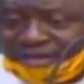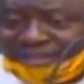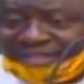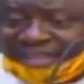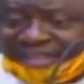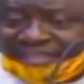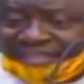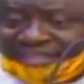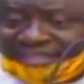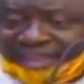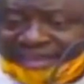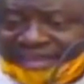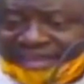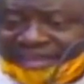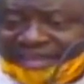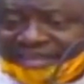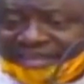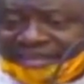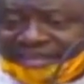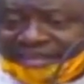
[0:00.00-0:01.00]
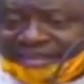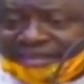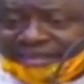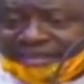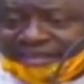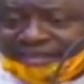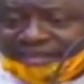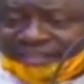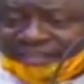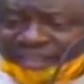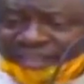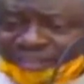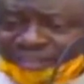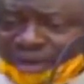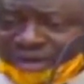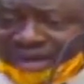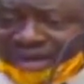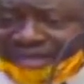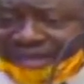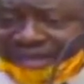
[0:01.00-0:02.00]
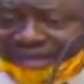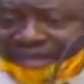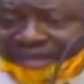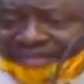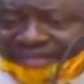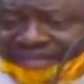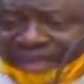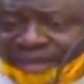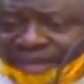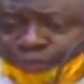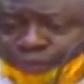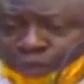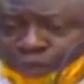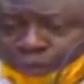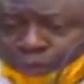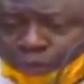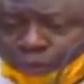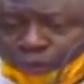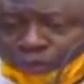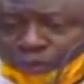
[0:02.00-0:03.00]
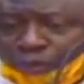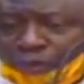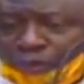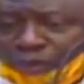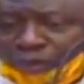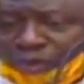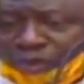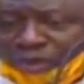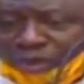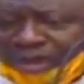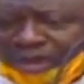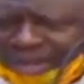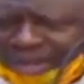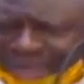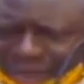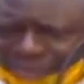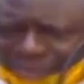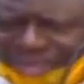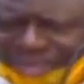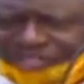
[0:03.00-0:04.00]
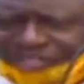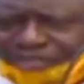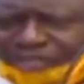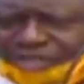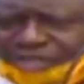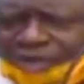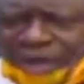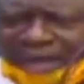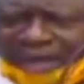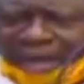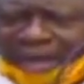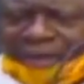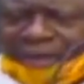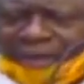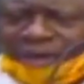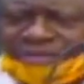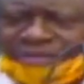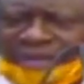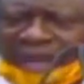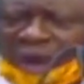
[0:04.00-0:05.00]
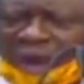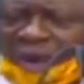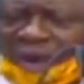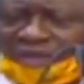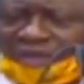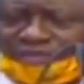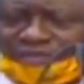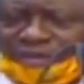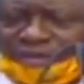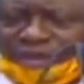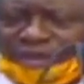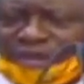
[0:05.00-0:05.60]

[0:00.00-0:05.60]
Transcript: tested 610 people? Can we even be talking about a curve?